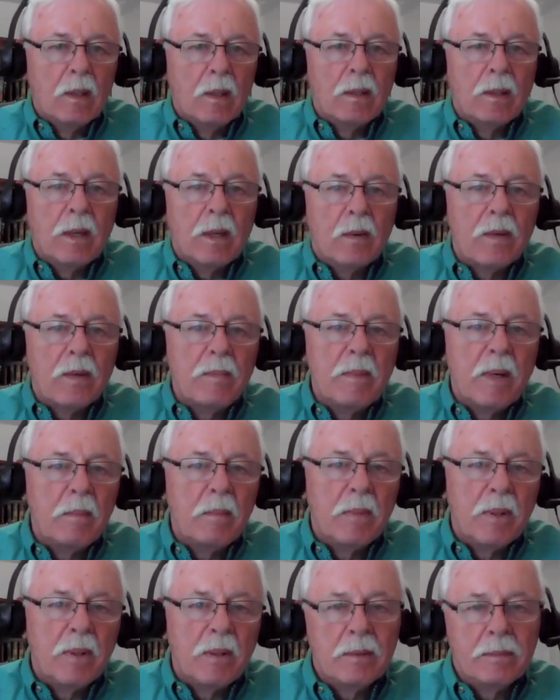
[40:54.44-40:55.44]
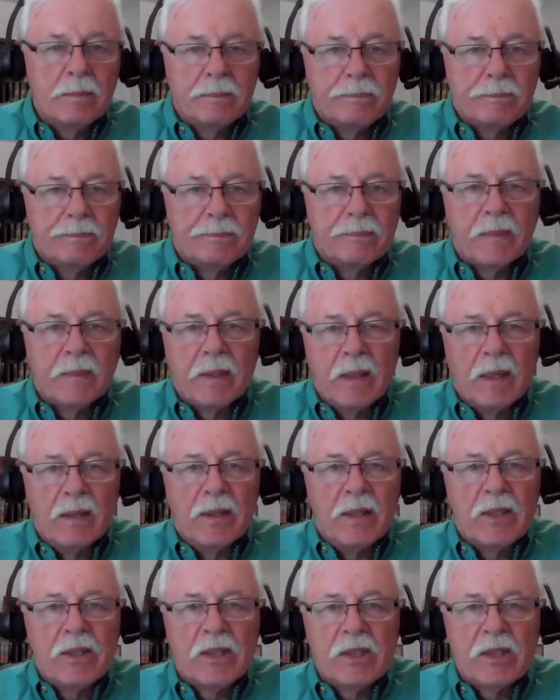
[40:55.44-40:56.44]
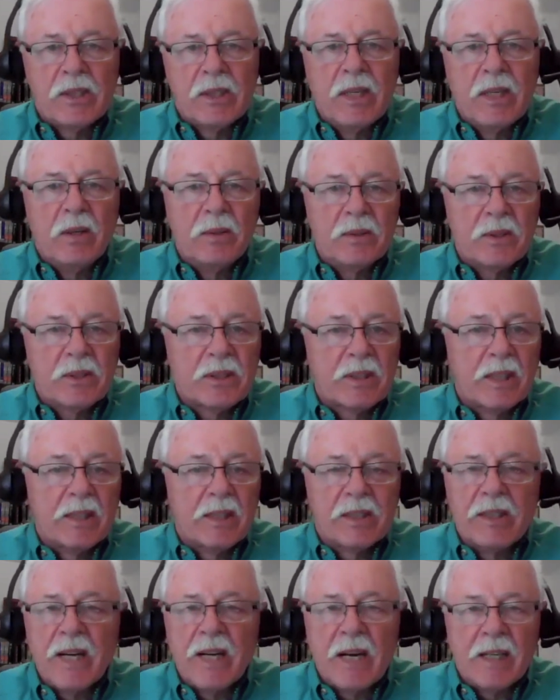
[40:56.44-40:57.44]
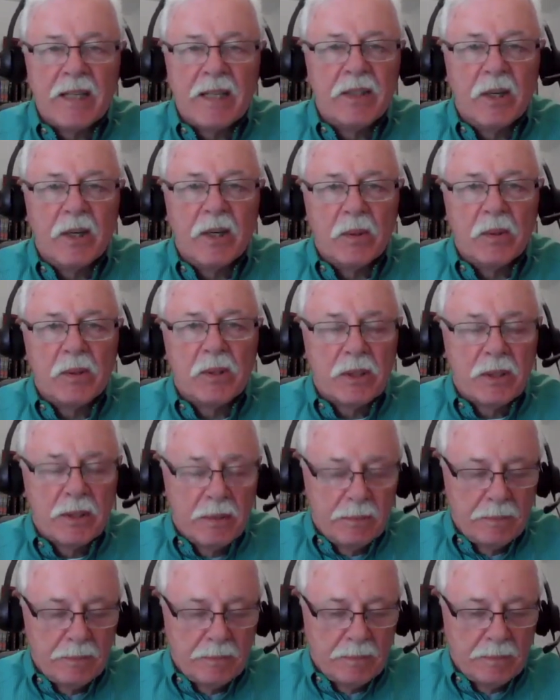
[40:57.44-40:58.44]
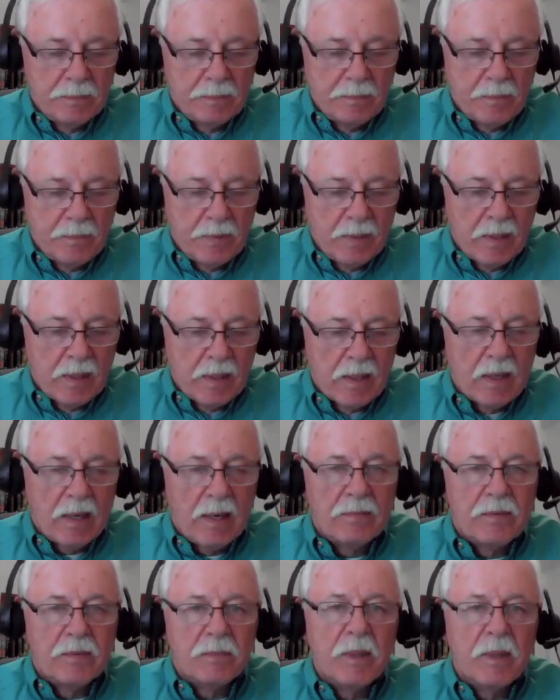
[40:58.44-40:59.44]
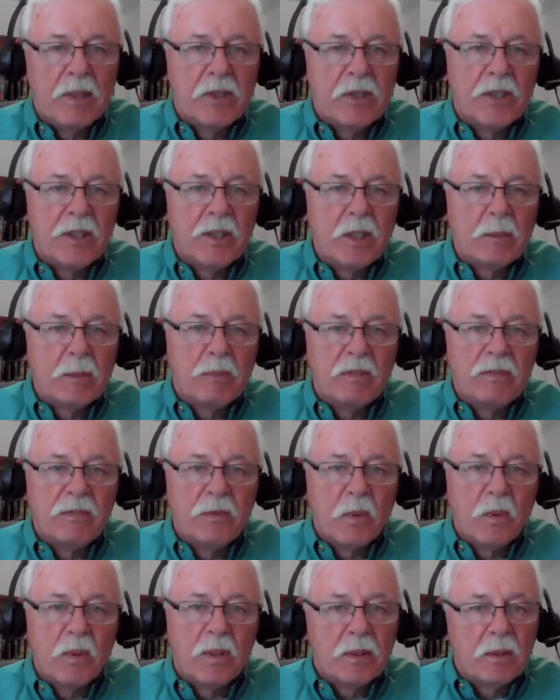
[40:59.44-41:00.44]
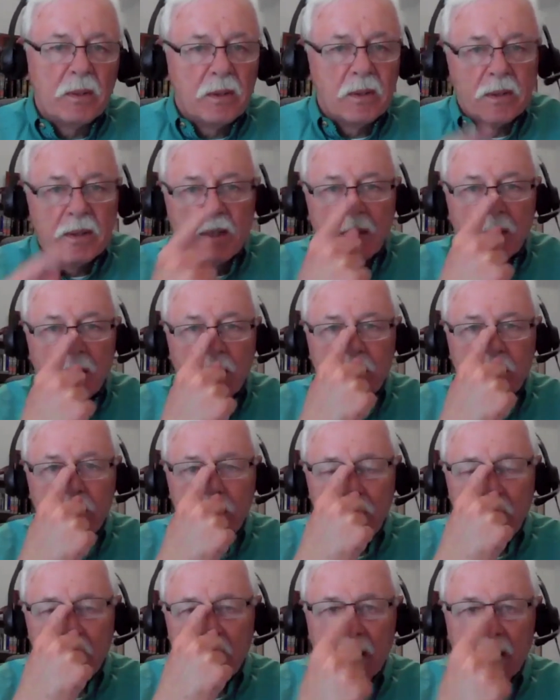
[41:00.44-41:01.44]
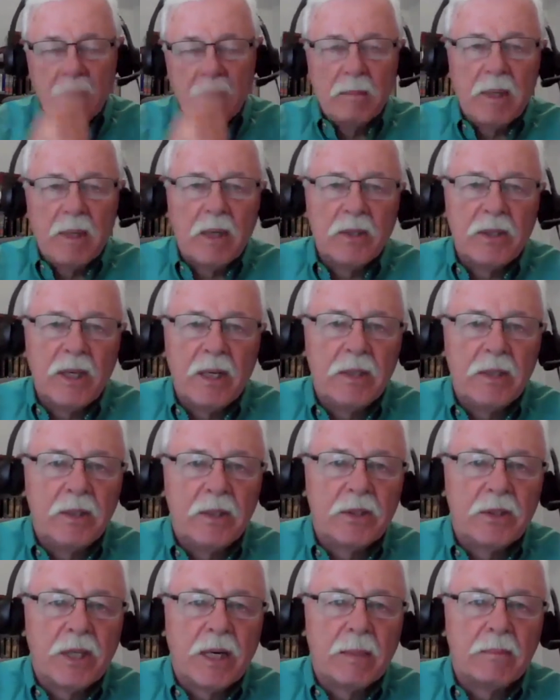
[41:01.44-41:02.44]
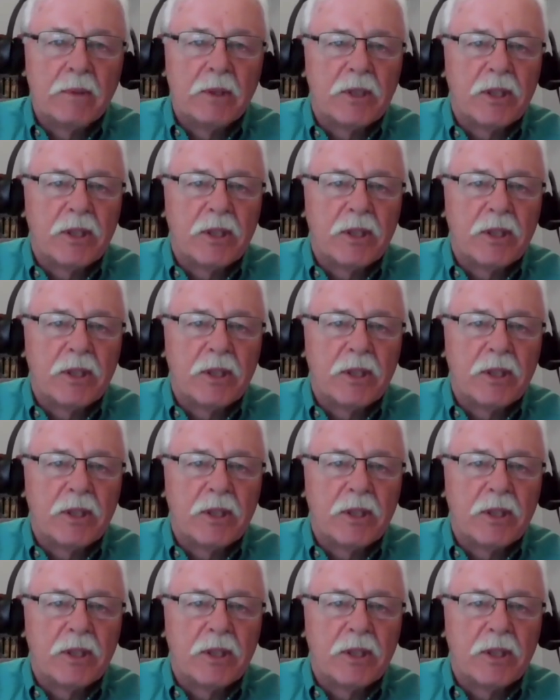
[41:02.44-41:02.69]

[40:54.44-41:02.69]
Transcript: Now remember, and this is notes that's not in notes. I've mentioned this before earlier when we were talking about Daniel chapter